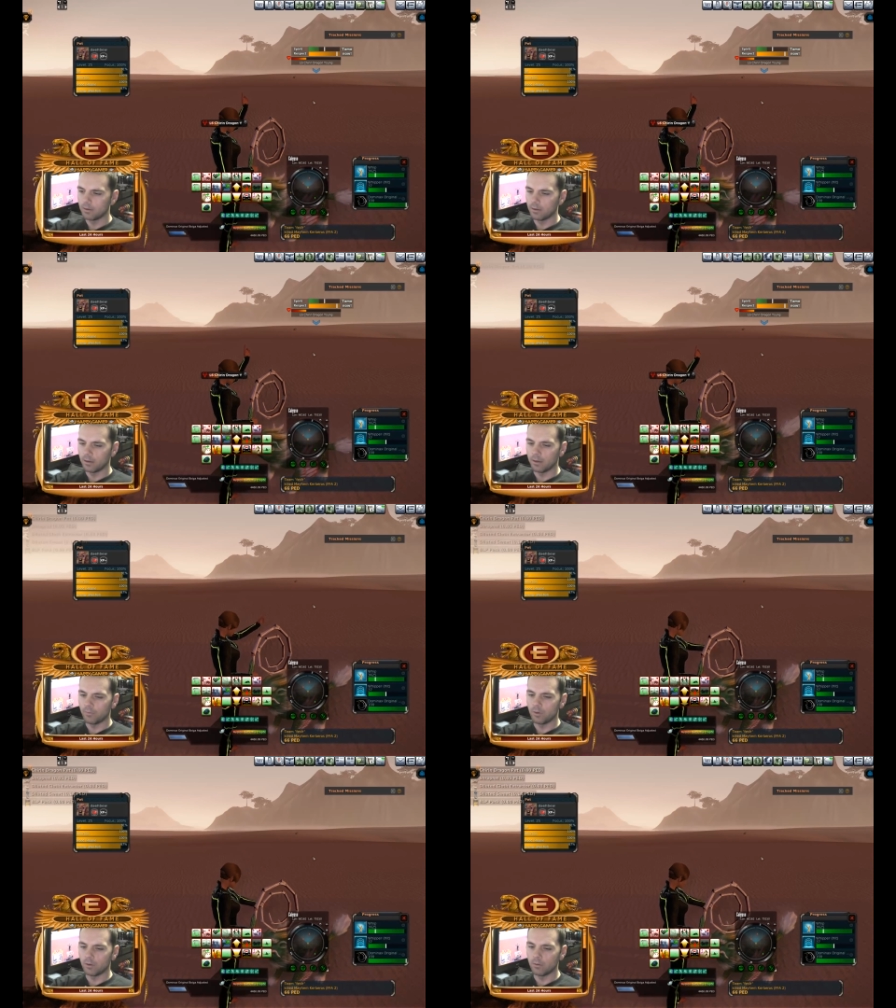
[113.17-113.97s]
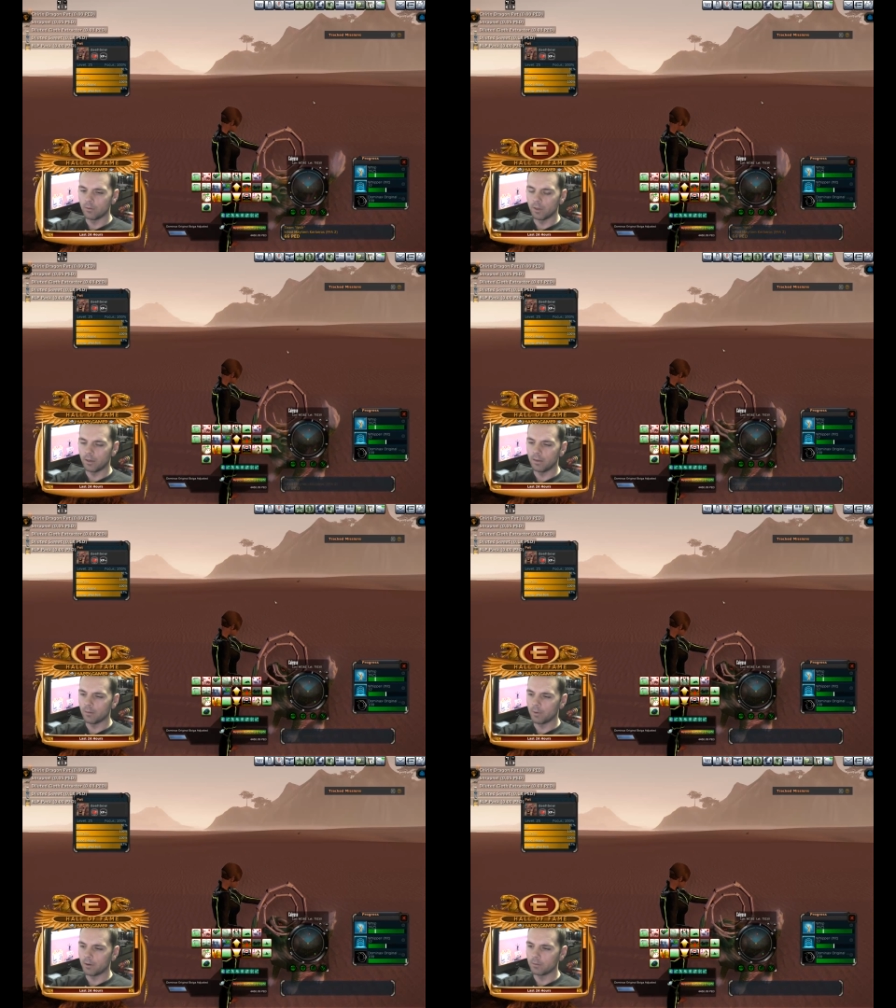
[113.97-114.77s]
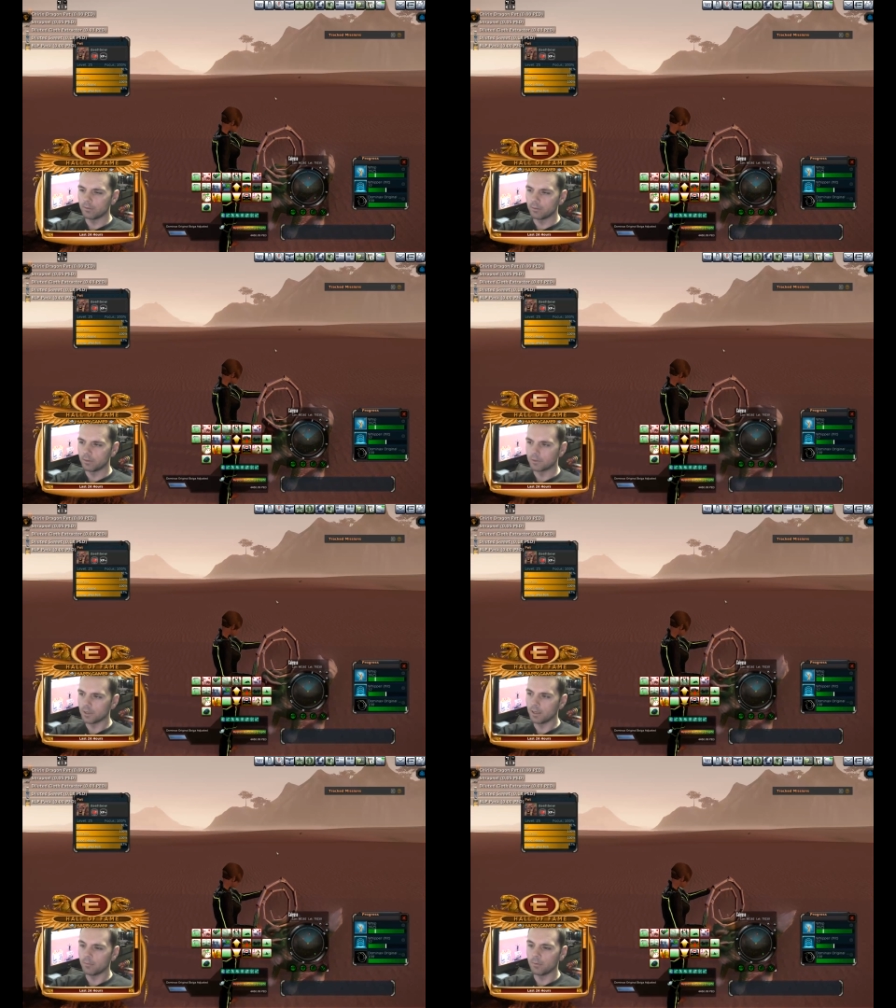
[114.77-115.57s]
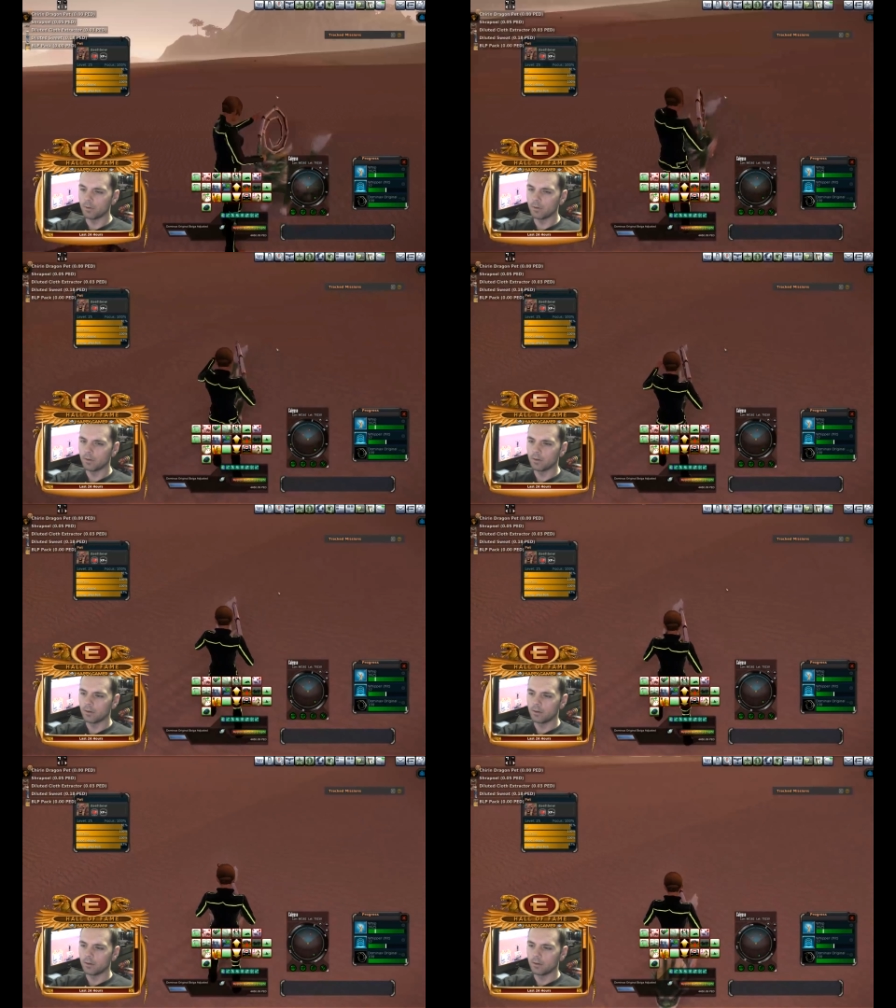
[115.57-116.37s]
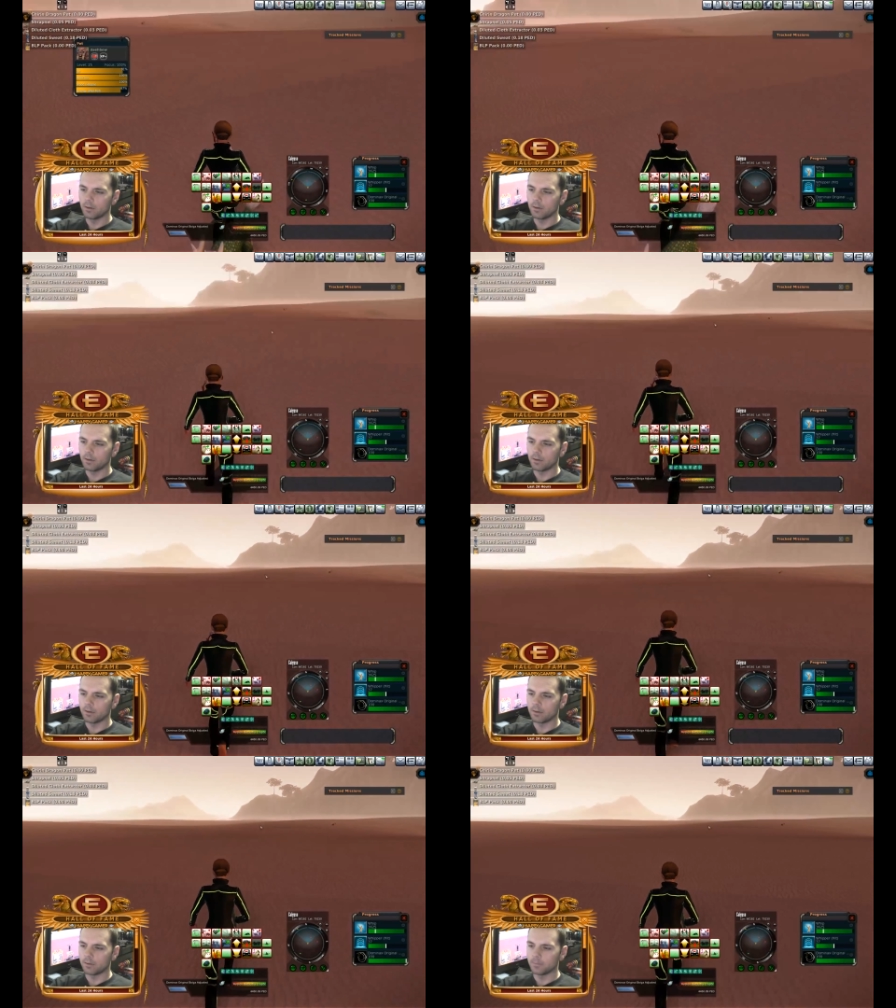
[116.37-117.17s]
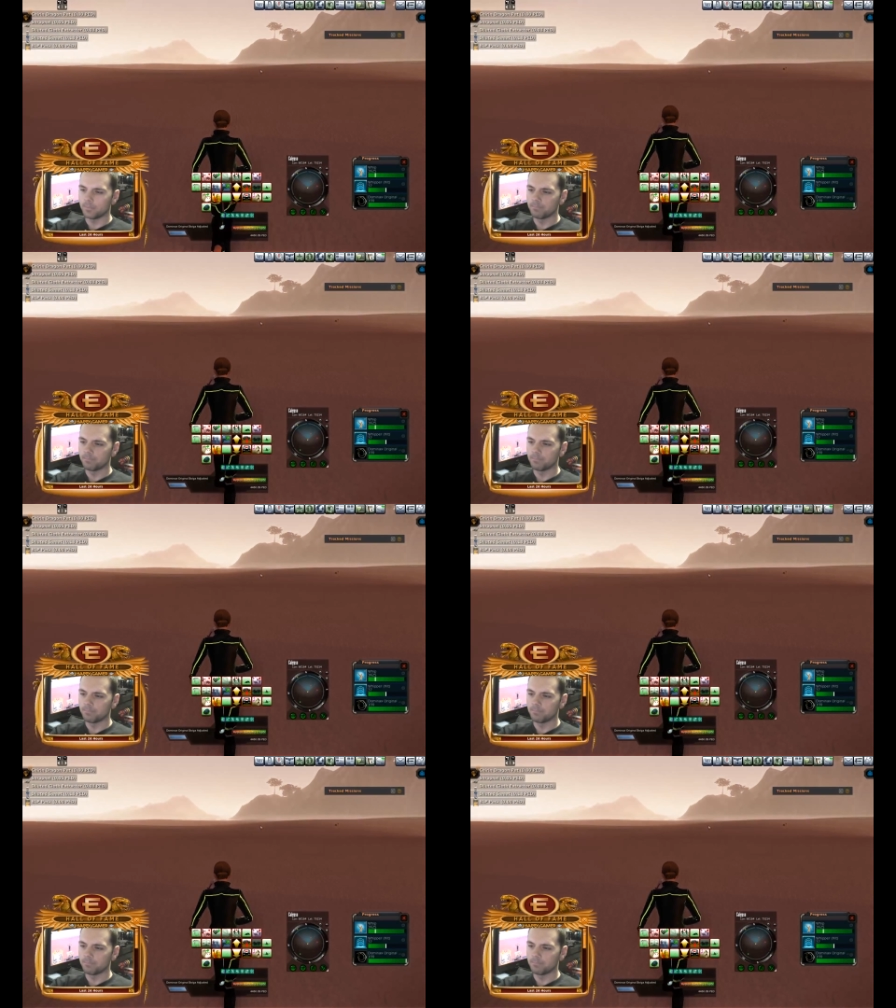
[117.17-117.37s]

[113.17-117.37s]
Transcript: And if you know anything about this game, let's